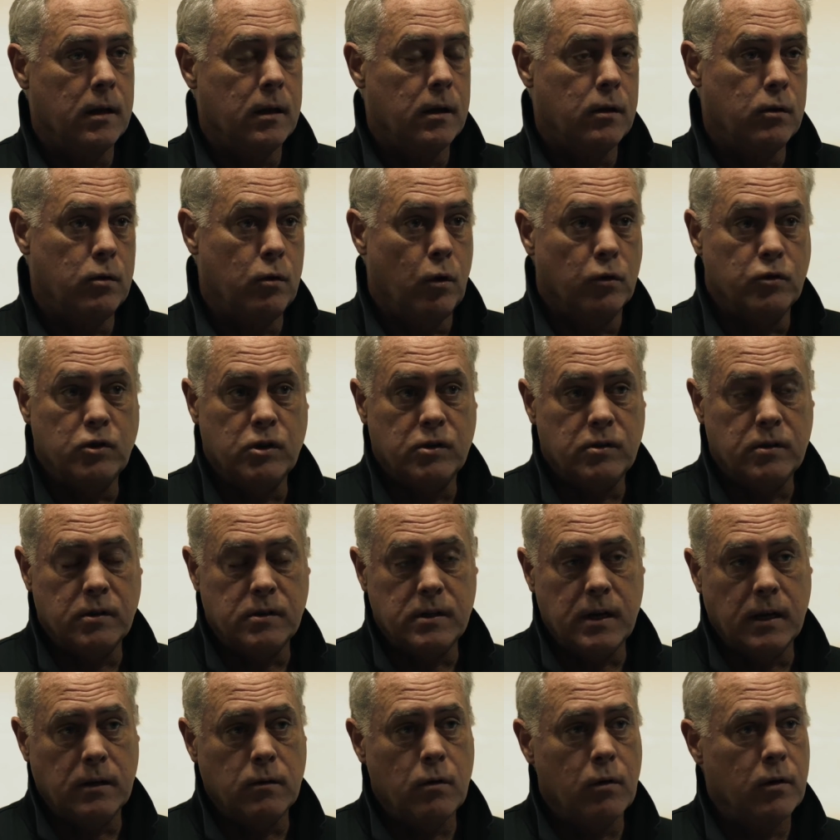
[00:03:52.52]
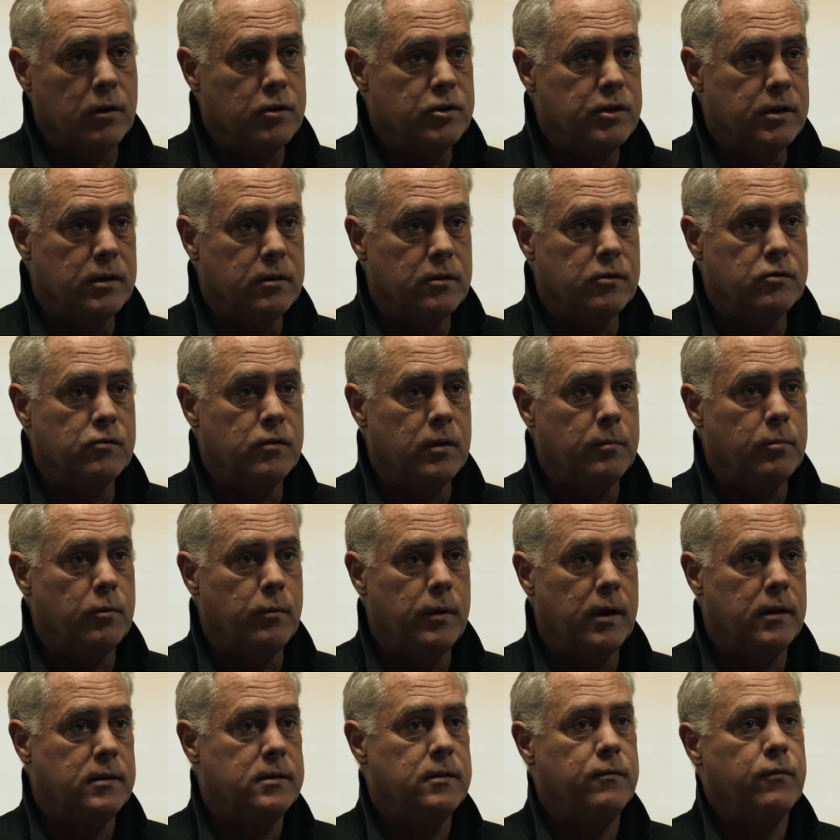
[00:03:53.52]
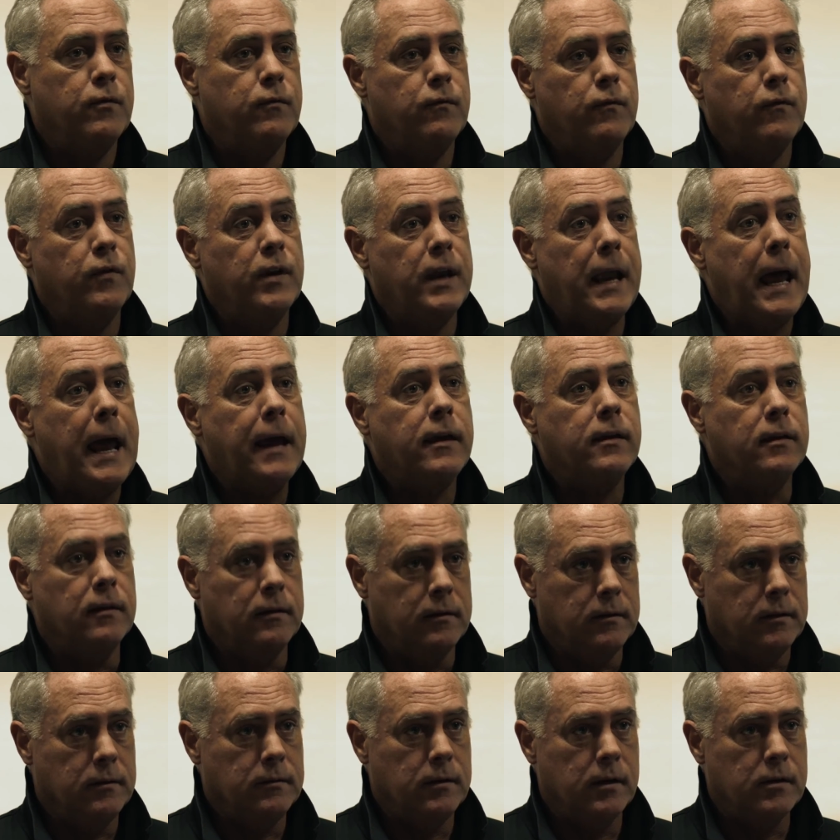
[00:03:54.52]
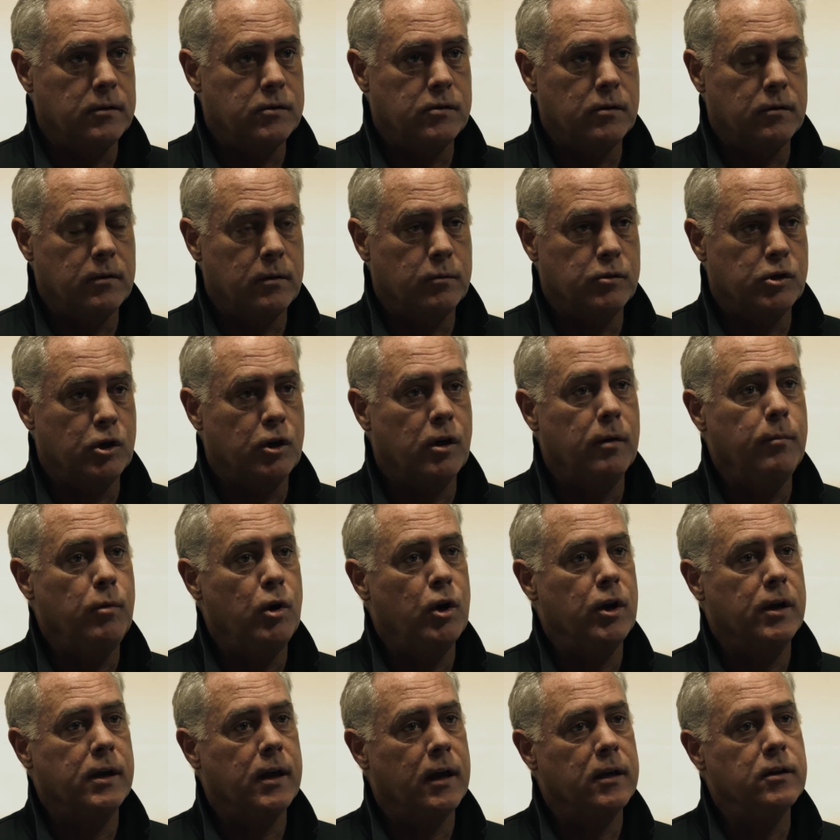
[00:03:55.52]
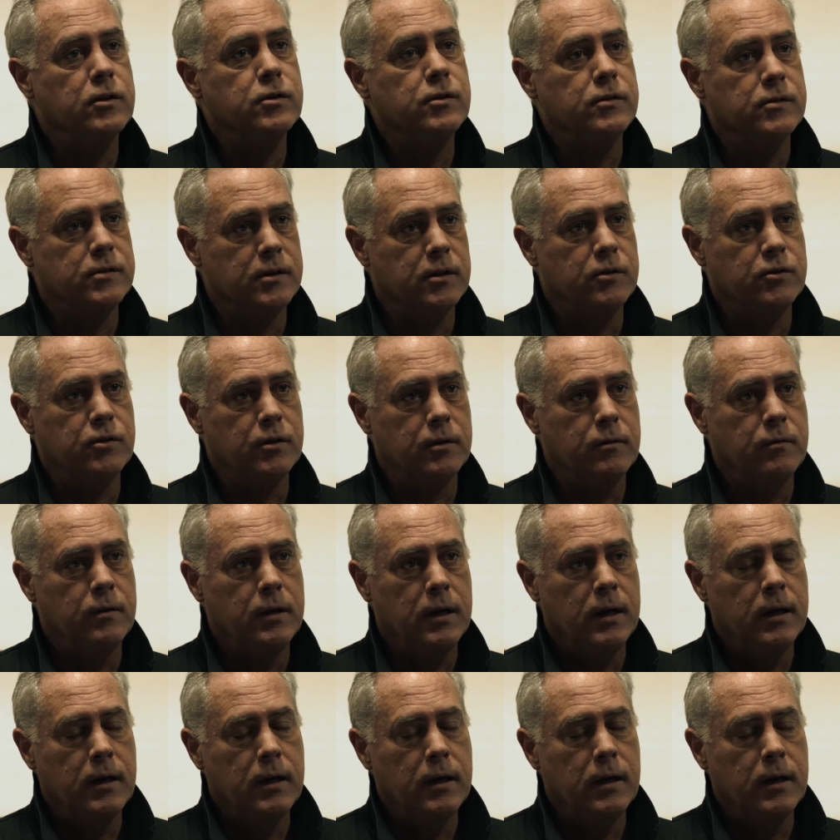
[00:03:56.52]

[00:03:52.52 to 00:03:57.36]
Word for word: not just the technology industry, but we had different vernacular, and so there was a communications issue.